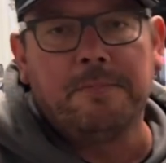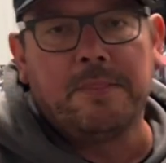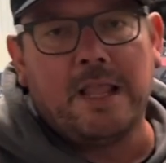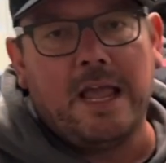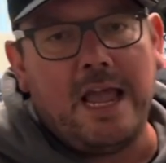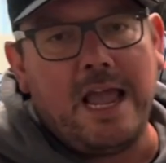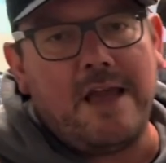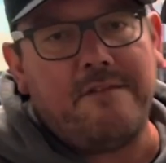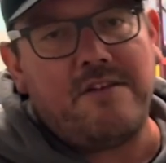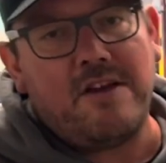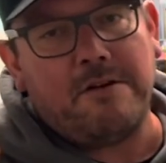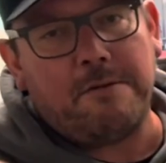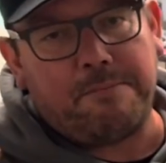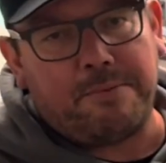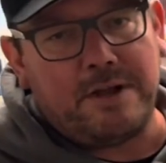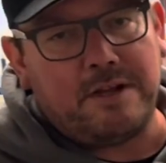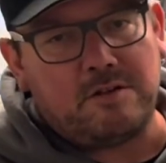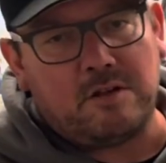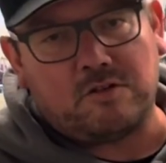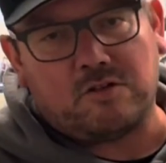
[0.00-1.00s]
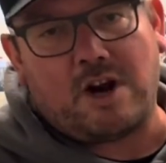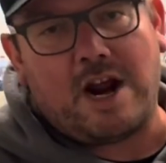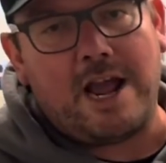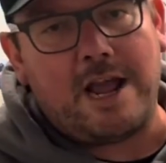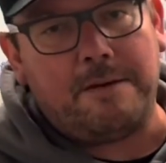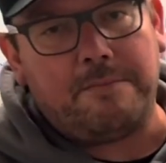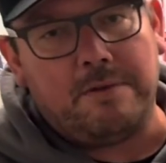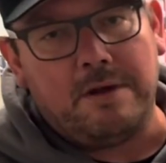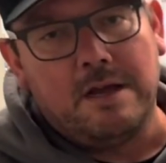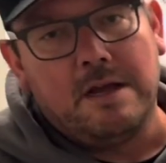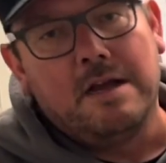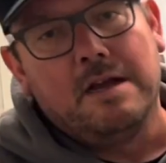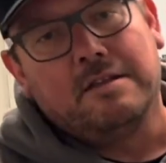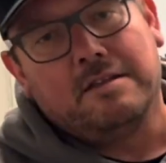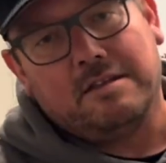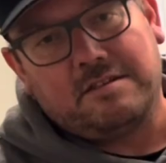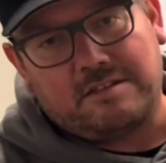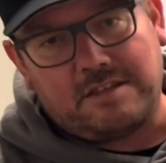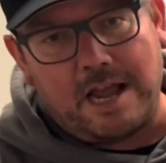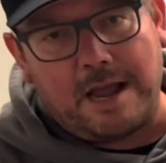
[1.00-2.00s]
Hey, if you haven't, please subscribe
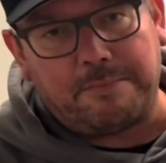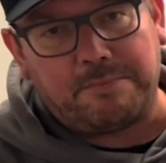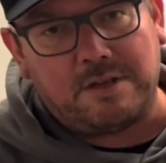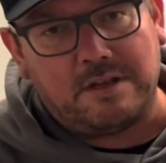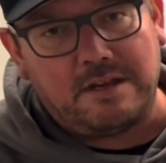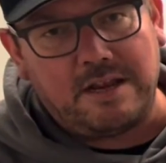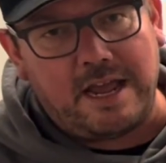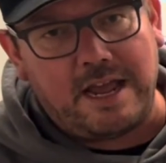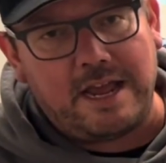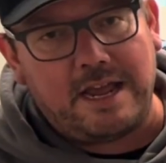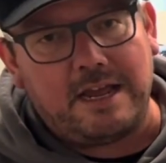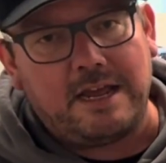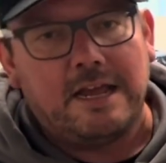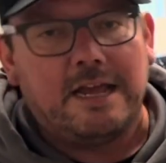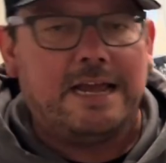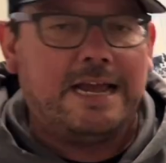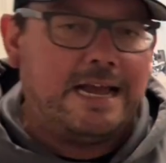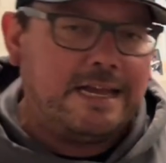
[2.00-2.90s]
to stay up to date.